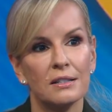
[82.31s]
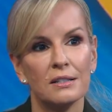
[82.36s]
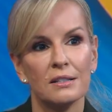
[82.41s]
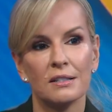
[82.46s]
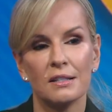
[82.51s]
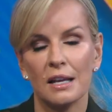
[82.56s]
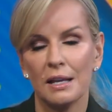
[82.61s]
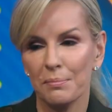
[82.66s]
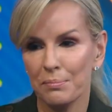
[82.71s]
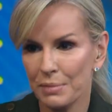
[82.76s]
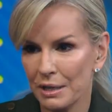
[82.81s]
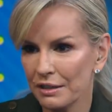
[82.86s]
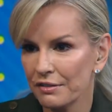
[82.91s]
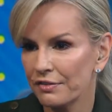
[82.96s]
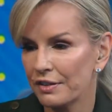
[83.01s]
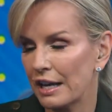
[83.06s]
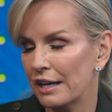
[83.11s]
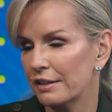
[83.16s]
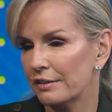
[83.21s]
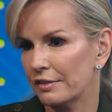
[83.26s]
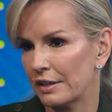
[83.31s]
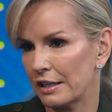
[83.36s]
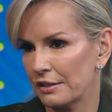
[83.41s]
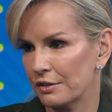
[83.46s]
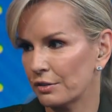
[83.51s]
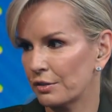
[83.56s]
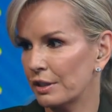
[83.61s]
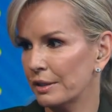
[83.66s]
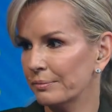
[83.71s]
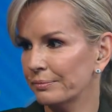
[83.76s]
is a big fan of
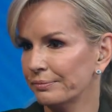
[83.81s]
ice cream.